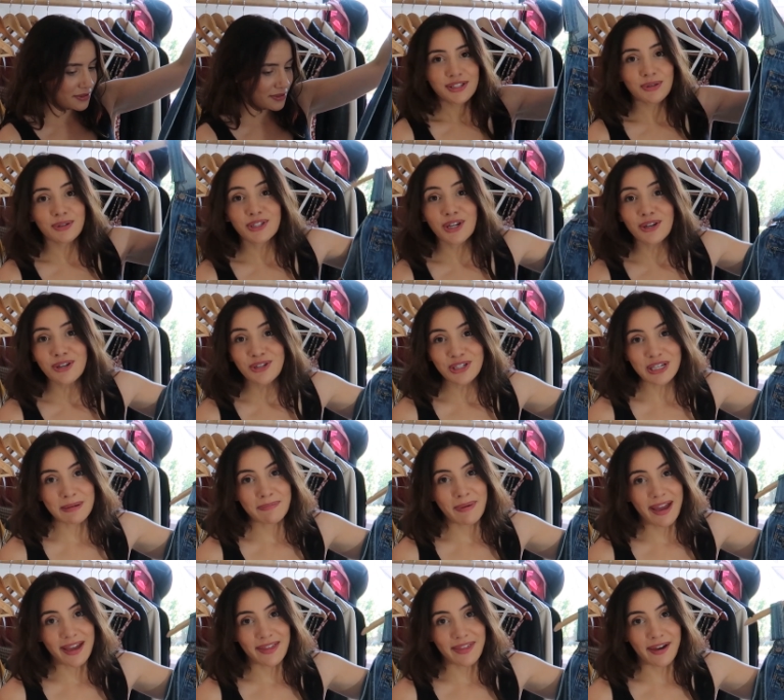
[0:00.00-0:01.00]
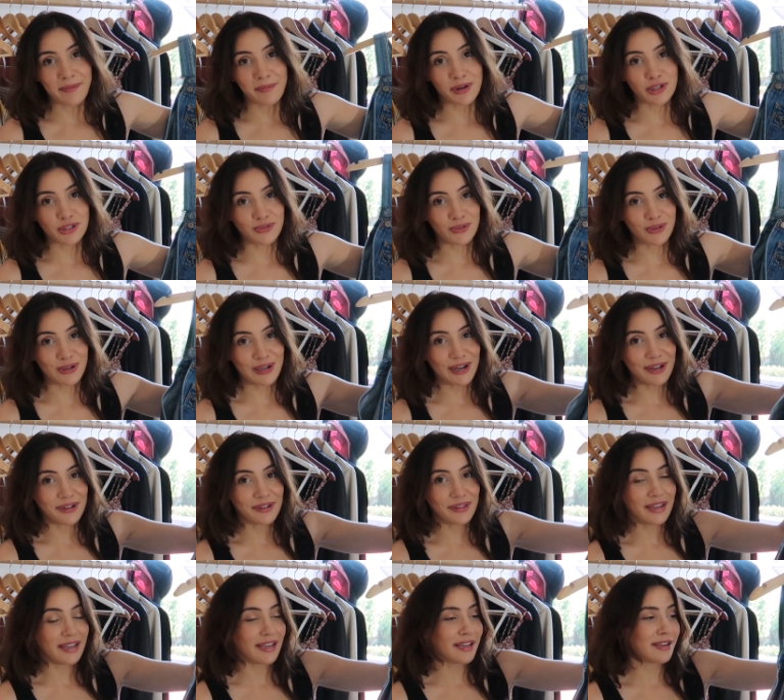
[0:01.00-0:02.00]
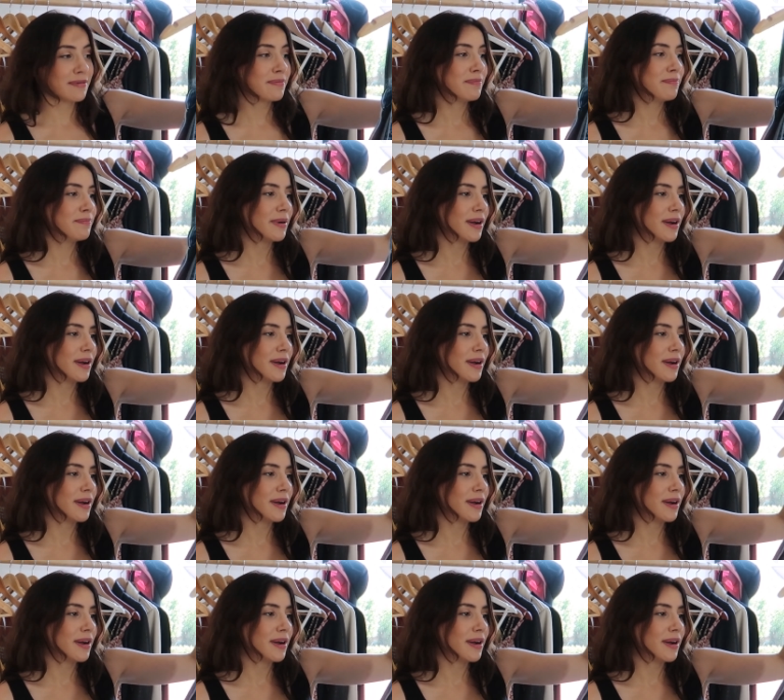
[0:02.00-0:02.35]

So I don't usually pay that much for clothing,